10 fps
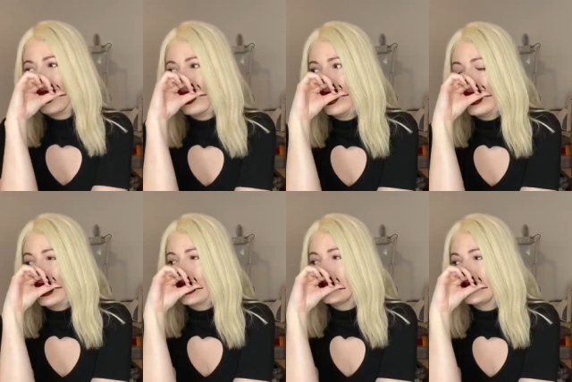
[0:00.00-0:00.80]

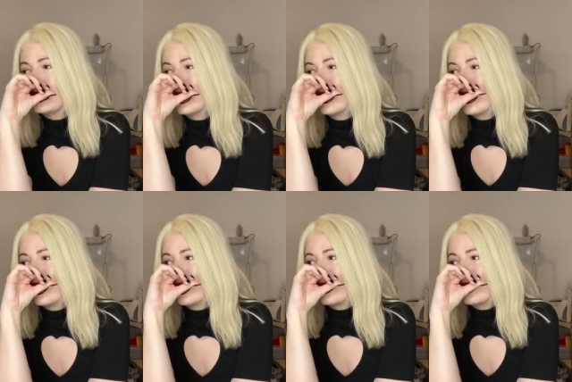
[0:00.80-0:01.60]
And
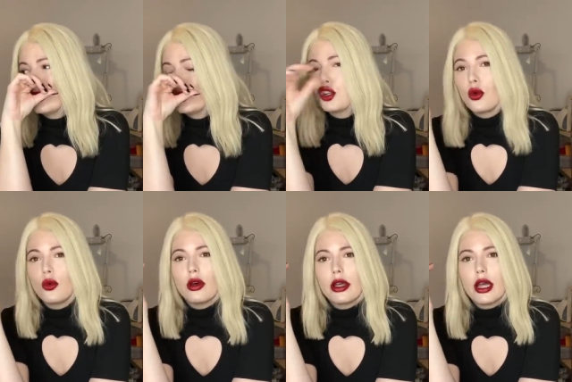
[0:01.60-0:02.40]

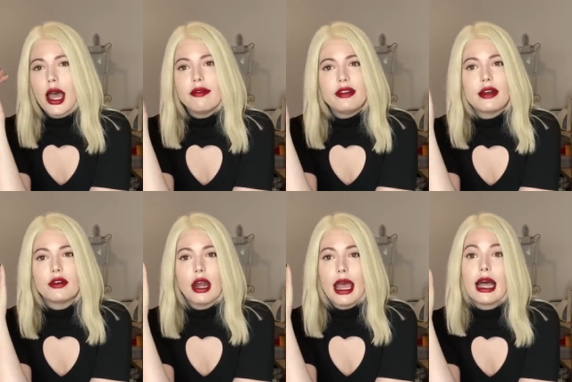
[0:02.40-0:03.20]
so I've
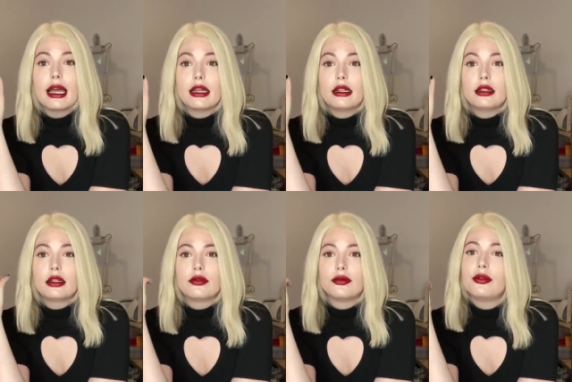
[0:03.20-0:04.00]
never had
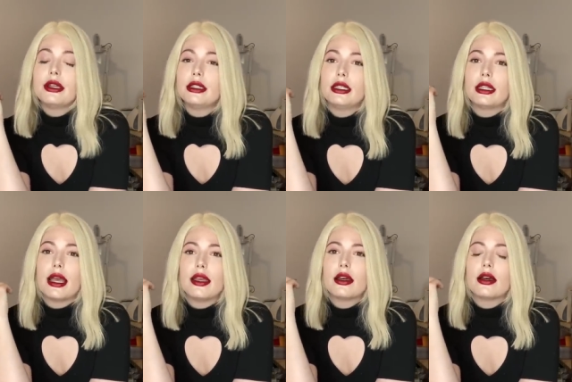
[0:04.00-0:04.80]
really
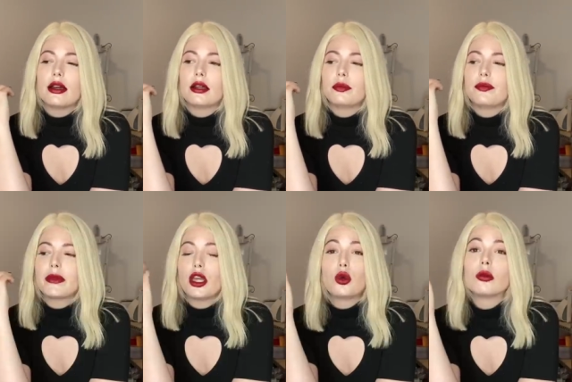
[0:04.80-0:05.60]
like um,
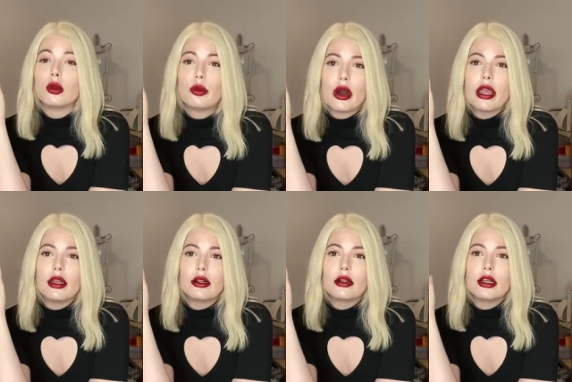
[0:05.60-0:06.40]
a normal
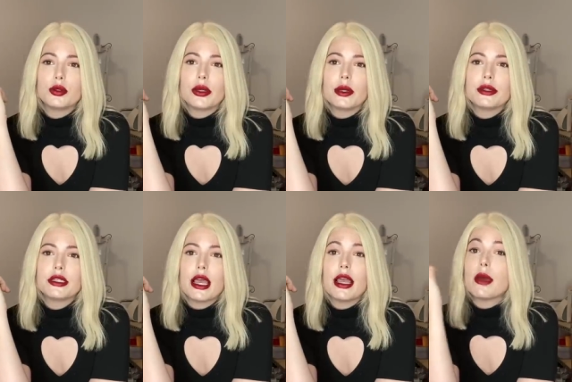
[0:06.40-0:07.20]
brain is what I would
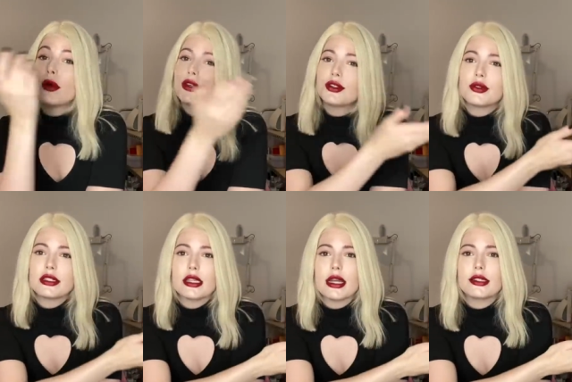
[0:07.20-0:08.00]
say. I'm also
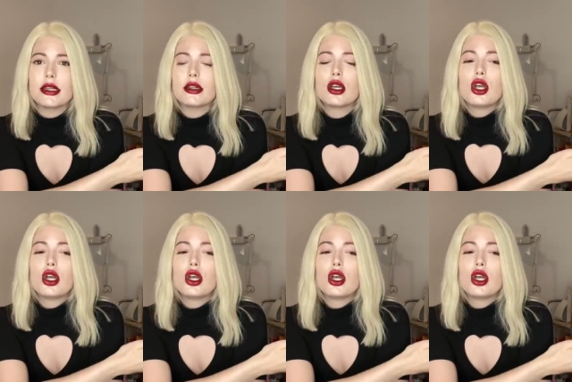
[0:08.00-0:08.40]
dyslexic.